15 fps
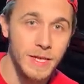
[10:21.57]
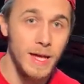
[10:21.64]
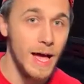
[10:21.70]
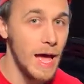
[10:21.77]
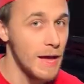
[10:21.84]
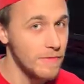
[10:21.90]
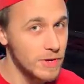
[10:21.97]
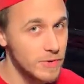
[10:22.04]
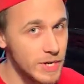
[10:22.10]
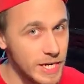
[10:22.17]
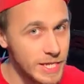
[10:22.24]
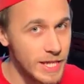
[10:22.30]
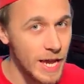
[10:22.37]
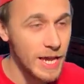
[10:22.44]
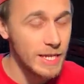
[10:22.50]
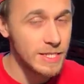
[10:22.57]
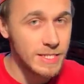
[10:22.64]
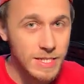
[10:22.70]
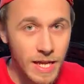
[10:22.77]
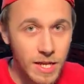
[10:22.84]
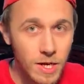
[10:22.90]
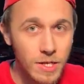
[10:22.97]
Have a great day.
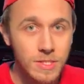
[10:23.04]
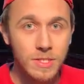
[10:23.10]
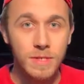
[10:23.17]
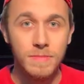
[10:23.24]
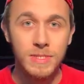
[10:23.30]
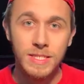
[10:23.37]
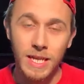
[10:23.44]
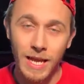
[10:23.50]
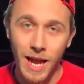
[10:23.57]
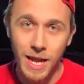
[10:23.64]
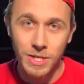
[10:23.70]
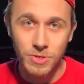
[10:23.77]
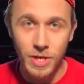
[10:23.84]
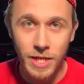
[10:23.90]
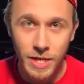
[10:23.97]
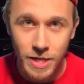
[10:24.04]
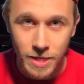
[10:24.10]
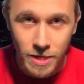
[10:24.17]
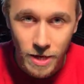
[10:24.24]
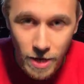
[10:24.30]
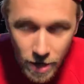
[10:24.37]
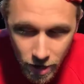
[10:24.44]
Stay awesome. Stay hydrated
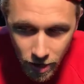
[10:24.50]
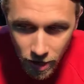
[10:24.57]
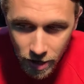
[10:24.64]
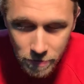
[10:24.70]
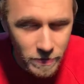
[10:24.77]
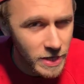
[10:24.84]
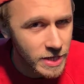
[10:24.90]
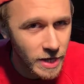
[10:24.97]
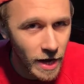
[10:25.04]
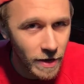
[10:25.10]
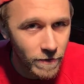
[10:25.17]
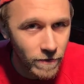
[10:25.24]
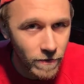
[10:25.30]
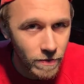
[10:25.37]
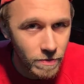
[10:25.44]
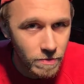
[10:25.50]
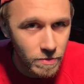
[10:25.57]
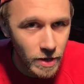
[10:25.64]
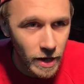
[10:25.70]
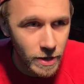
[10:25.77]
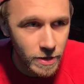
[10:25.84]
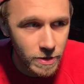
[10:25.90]
and be safe.
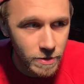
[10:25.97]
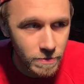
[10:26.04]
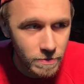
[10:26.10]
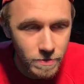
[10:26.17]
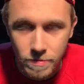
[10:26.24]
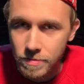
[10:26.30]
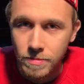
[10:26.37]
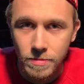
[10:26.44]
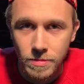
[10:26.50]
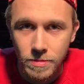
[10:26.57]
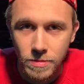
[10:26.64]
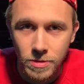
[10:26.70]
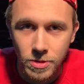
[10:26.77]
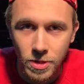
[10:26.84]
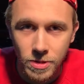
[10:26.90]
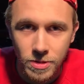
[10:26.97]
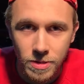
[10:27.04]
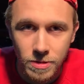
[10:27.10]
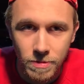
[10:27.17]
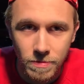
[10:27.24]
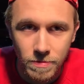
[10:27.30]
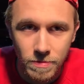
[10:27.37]
Like,
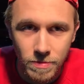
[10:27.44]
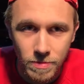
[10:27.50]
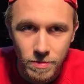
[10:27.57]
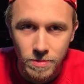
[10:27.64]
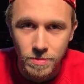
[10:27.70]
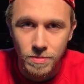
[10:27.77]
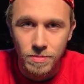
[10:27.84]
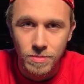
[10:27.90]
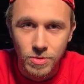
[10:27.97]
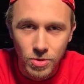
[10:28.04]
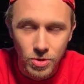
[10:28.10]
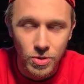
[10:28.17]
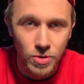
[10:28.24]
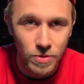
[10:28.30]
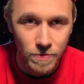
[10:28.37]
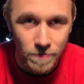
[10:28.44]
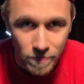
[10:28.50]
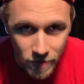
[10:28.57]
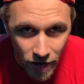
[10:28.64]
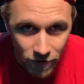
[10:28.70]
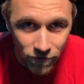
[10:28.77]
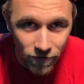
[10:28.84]
just do you.
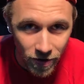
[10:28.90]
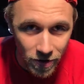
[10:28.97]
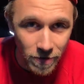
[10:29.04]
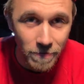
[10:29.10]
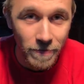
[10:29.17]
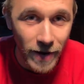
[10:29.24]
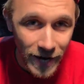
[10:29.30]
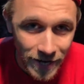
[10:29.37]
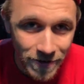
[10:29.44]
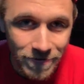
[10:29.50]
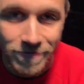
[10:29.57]
Have fun. Bye.